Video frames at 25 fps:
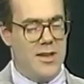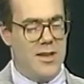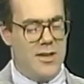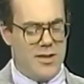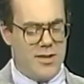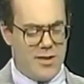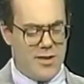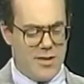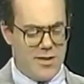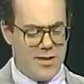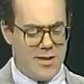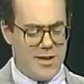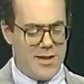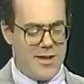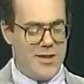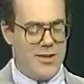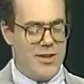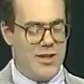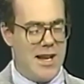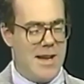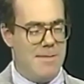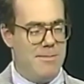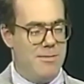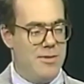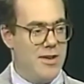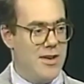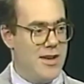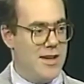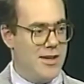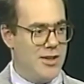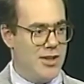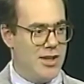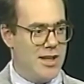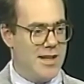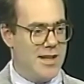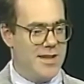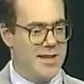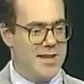Turn to the chapter on
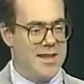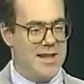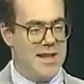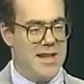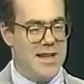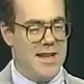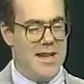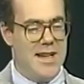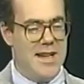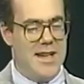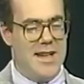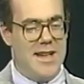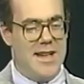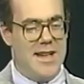Chelsea.